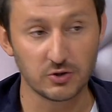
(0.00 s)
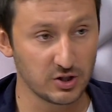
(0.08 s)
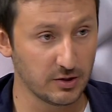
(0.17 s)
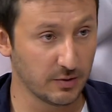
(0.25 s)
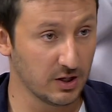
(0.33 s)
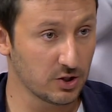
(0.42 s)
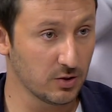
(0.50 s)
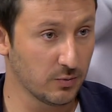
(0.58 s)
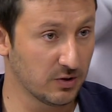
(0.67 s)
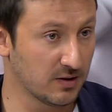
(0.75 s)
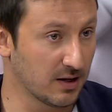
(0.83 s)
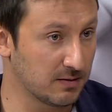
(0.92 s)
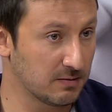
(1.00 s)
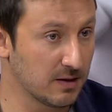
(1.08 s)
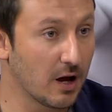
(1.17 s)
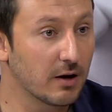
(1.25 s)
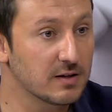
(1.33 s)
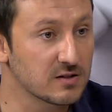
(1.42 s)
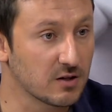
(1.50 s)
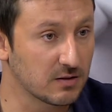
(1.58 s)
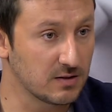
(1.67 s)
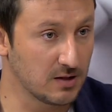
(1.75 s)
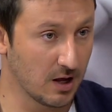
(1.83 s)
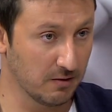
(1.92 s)
generation, but that now it's
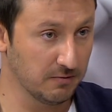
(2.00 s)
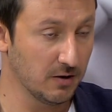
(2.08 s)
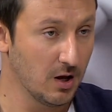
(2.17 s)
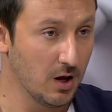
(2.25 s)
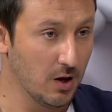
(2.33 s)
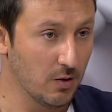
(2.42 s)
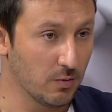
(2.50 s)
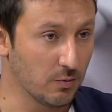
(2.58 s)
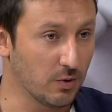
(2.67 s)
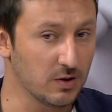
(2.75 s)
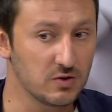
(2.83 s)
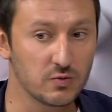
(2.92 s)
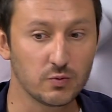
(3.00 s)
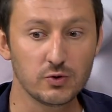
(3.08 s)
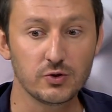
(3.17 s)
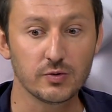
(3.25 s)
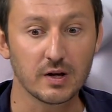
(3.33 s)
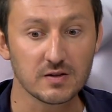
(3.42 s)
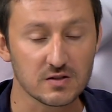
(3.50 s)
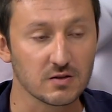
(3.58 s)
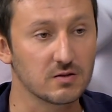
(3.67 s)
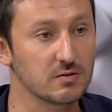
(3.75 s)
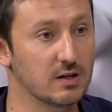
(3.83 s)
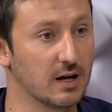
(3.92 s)
not enough. What would you answer
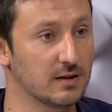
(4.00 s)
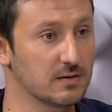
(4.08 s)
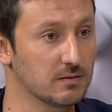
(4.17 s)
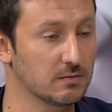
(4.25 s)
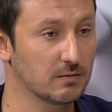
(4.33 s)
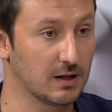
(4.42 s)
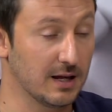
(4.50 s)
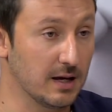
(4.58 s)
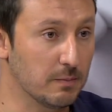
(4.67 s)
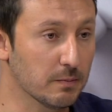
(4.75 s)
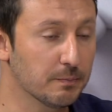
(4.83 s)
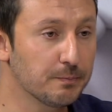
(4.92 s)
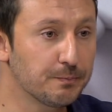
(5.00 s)
to that claim?